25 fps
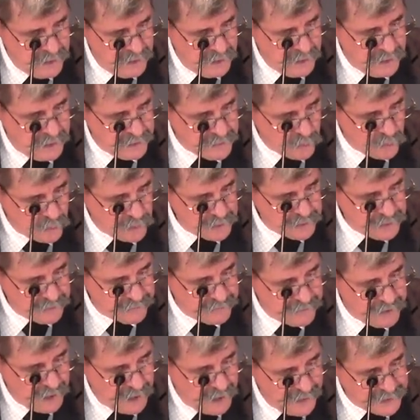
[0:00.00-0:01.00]
And the word of
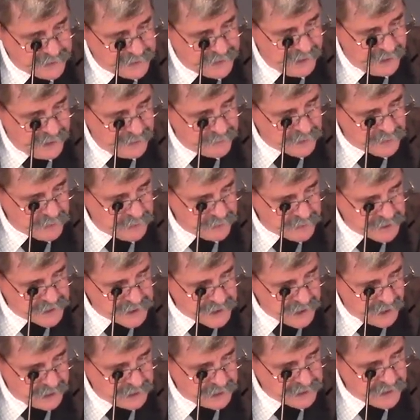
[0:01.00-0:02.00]
God came to him a
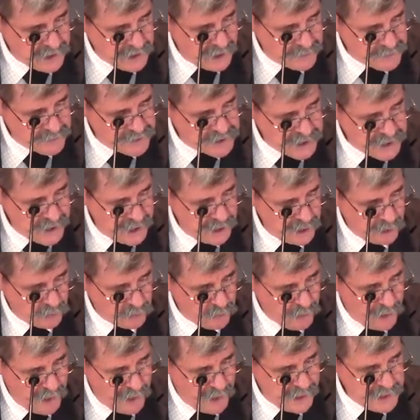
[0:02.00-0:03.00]
second time, saying,
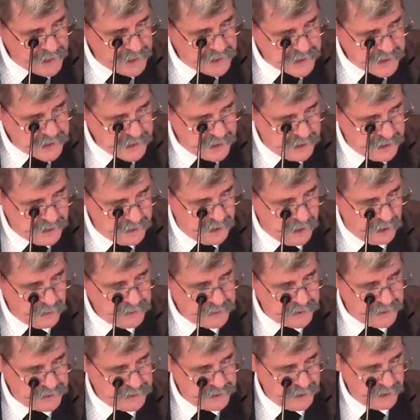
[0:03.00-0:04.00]
Arise, go
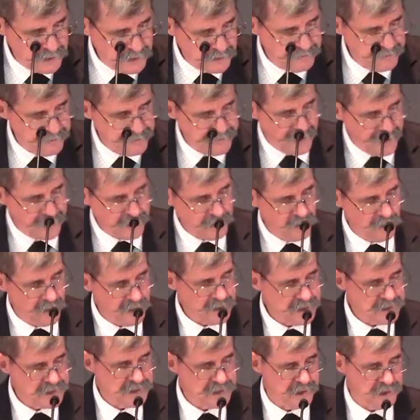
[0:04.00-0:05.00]
to Nineveh, that great
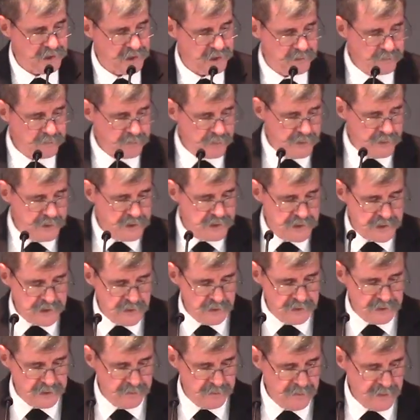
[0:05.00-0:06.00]
city, and preach to
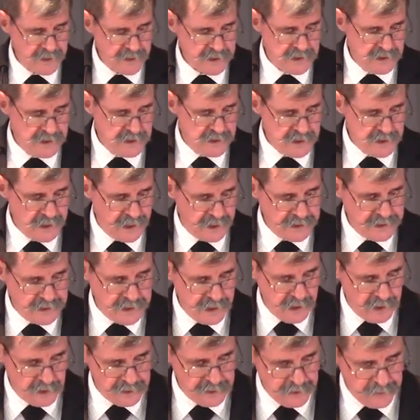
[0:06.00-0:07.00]
it the message that I
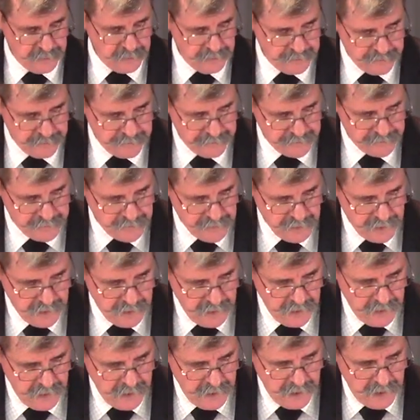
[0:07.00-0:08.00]
tell you.
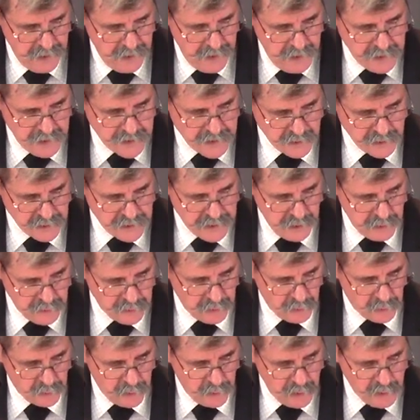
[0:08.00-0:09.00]
So Jonah
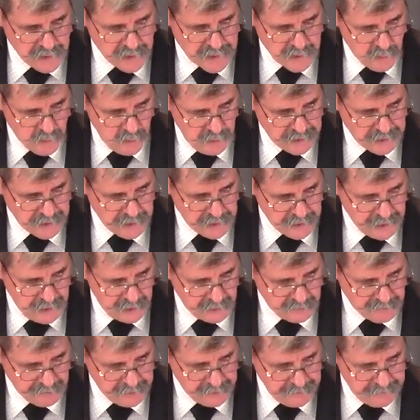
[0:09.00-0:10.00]
arose and went to
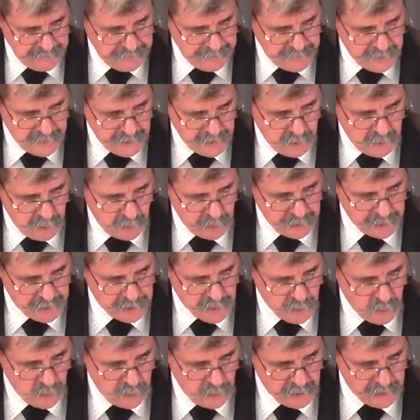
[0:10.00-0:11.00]
Nineveh, according to
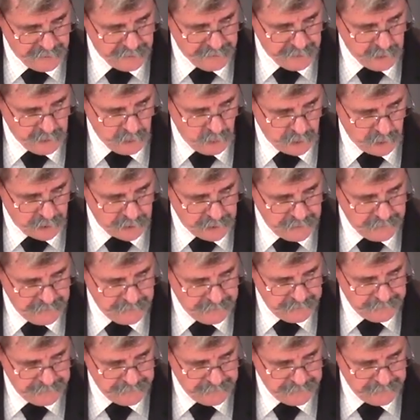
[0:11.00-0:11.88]
the word of the Lord.